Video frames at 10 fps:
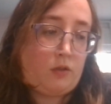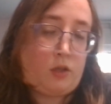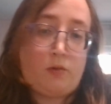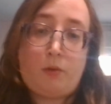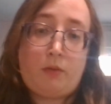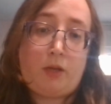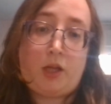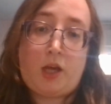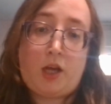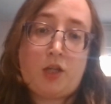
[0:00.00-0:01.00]

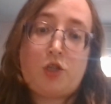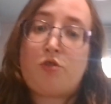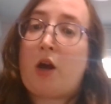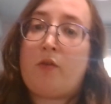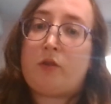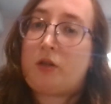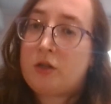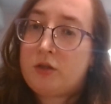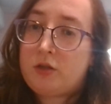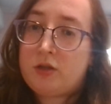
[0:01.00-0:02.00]
maybe they
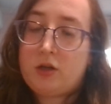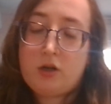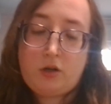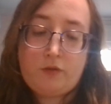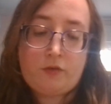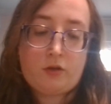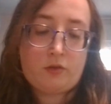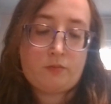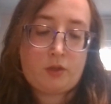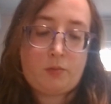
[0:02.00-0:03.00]
traveled
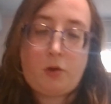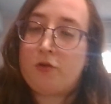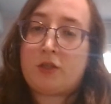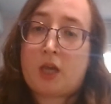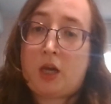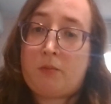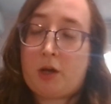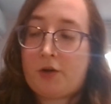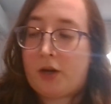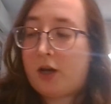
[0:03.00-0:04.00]
from the post-game
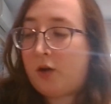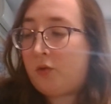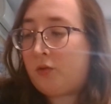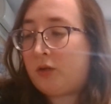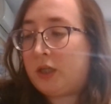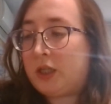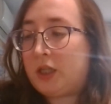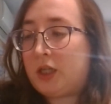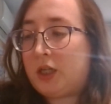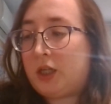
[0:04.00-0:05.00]
area or
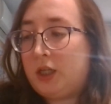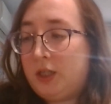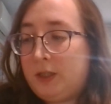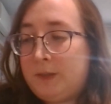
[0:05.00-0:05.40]
the